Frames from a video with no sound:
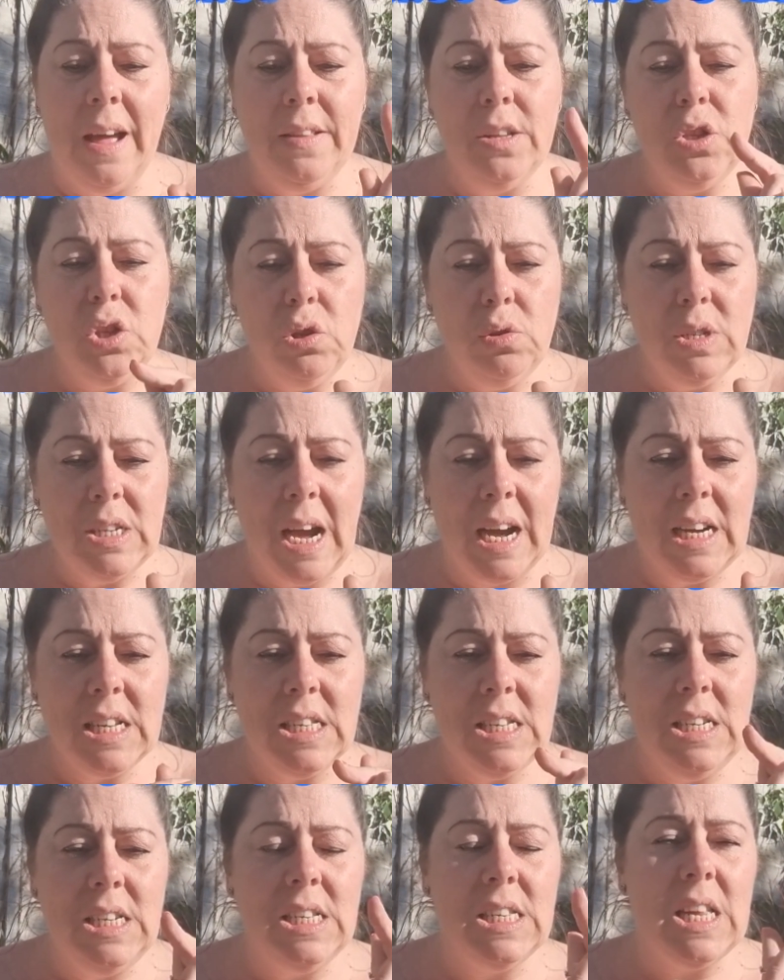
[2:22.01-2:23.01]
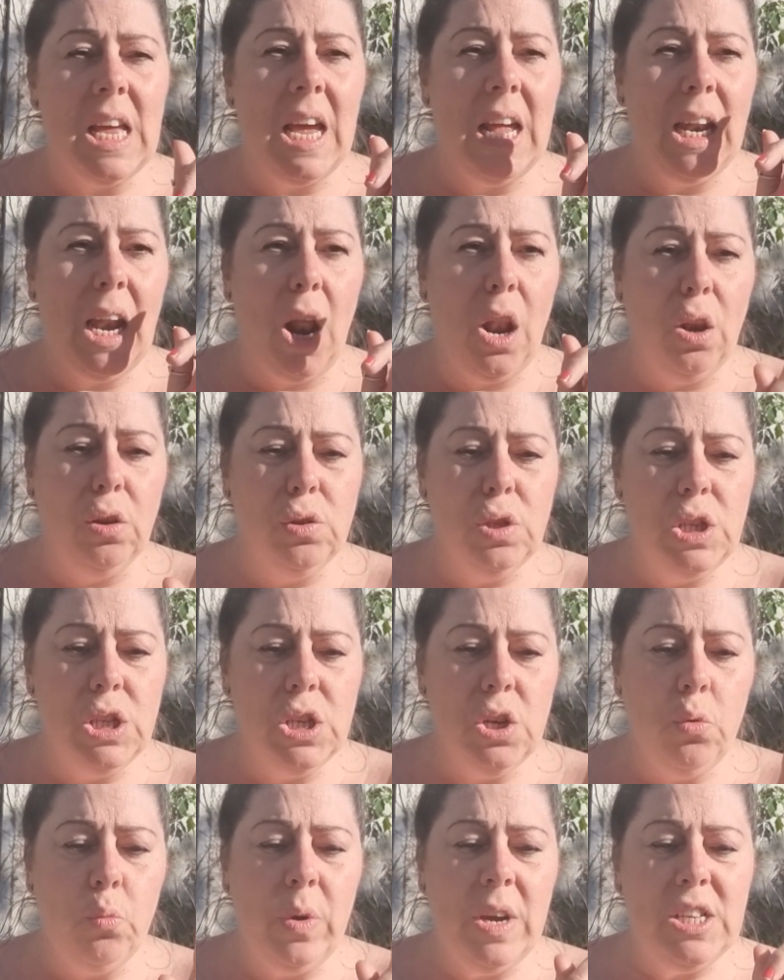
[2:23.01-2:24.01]
and the 2 taxis in
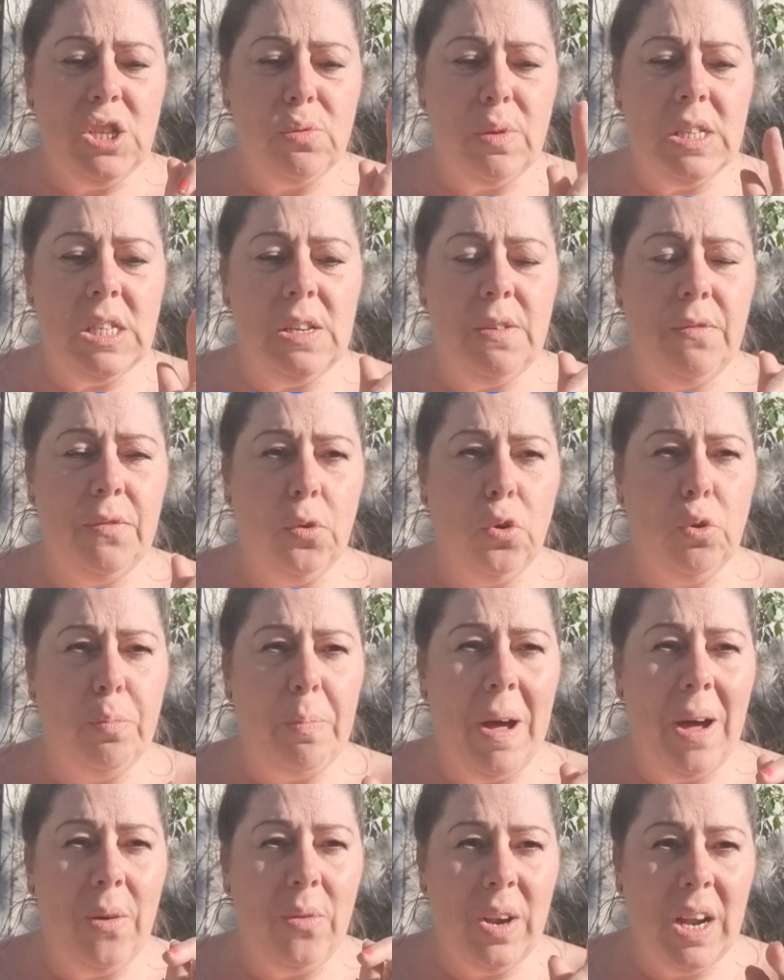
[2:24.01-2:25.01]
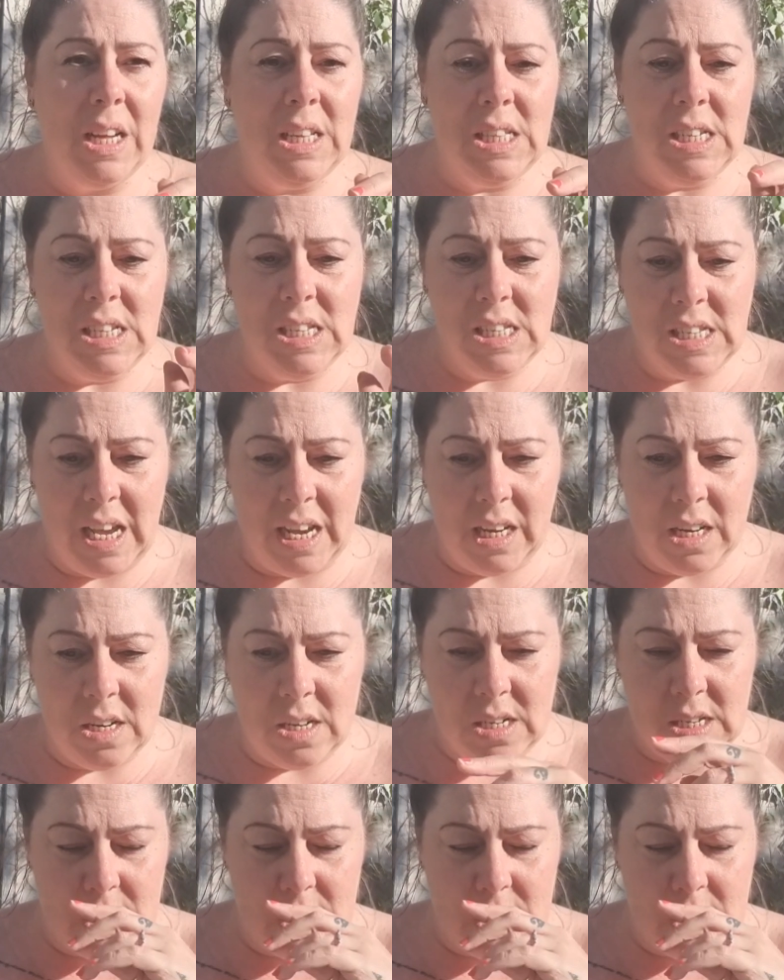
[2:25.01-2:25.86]
London were £24.96.